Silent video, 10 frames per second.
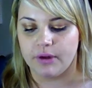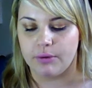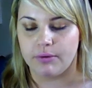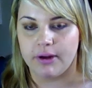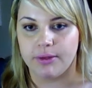
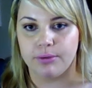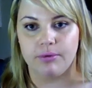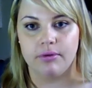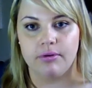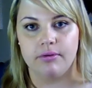read through
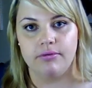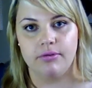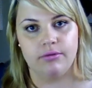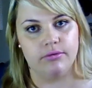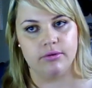the
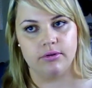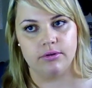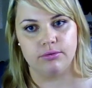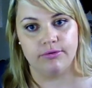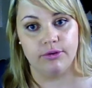
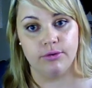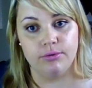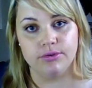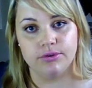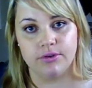
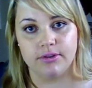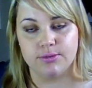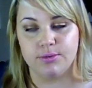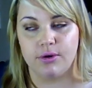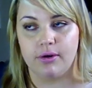reviews on this
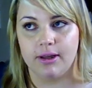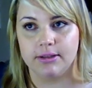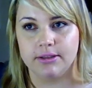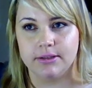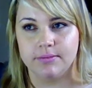product.